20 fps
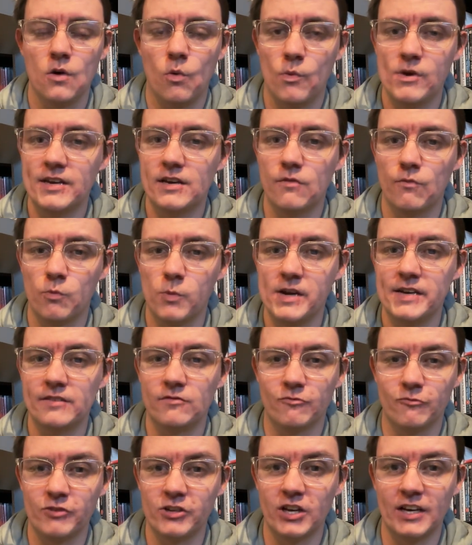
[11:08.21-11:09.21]
where you can
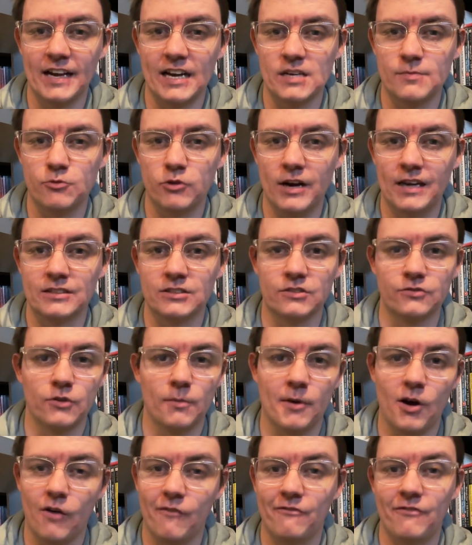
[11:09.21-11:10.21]
win real cash prizes
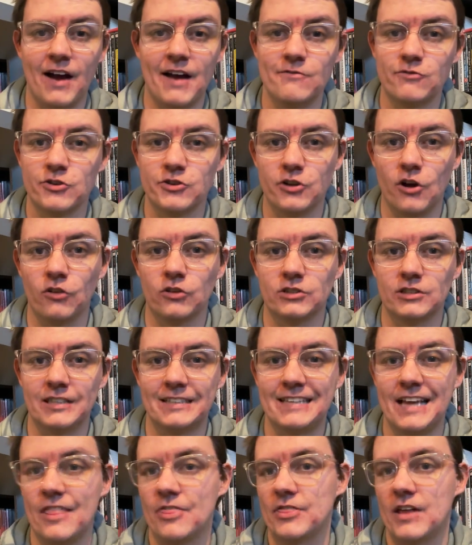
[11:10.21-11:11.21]
from $500 to
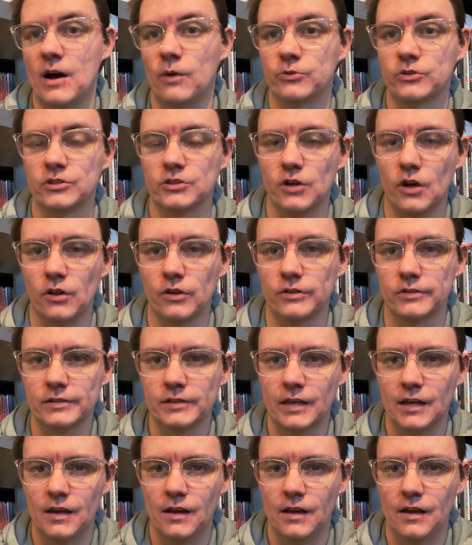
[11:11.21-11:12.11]
$10,000